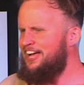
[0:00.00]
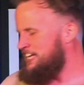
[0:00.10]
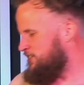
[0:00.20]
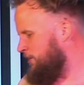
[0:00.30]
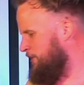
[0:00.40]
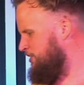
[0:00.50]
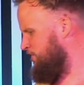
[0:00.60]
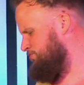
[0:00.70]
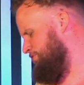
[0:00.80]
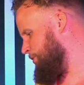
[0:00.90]
As long as
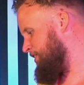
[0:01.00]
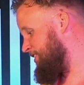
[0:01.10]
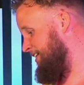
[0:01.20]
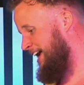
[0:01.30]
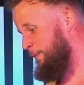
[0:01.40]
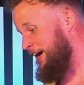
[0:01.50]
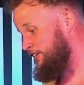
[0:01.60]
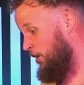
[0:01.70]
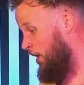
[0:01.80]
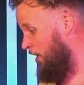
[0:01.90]
no one sees how I
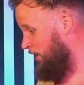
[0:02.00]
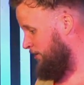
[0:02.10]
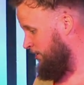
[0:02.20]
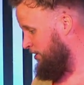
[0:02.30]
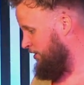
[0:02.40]
talk.